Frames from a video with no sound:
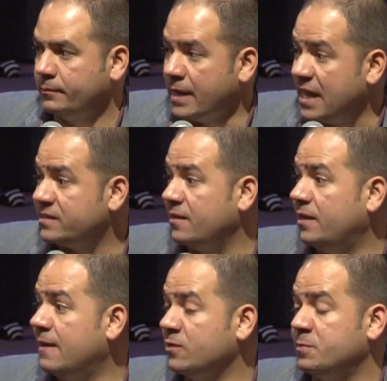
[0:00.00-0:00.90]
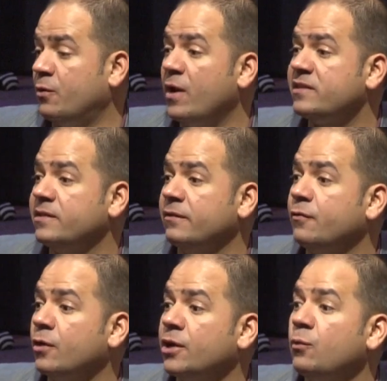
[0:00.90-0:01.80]
I say the devil's been resting
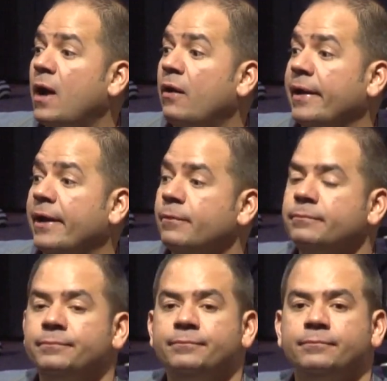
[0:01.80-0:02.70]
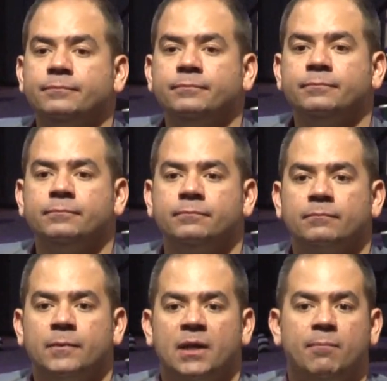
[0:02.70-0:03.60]
for a good while now,
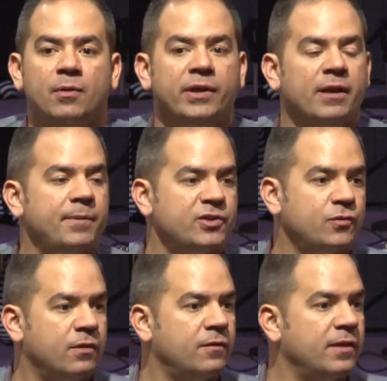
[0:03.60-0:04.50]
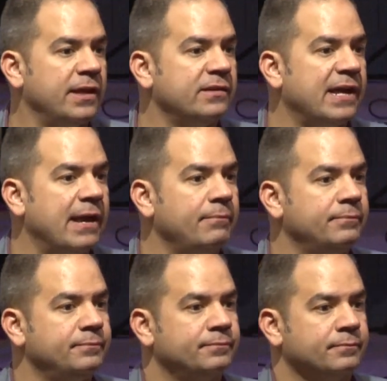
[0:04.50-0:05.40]
building up his strength for the end time.
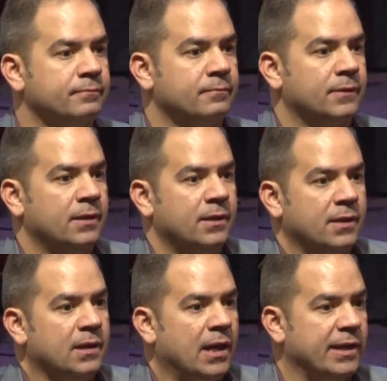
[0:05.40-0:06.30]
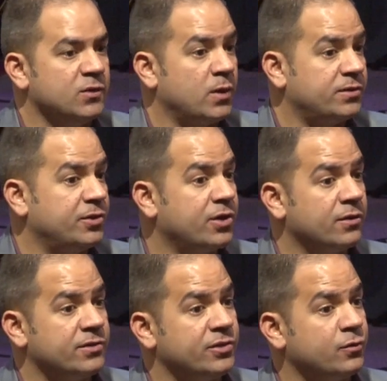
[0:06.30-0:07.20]
And he's watched the
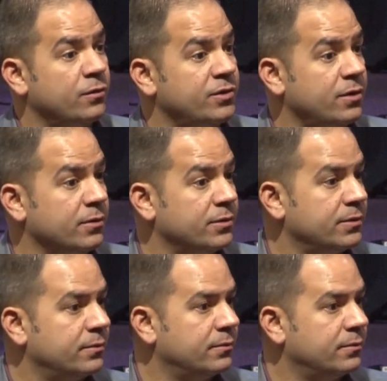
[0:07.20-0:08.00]
church destroy the church.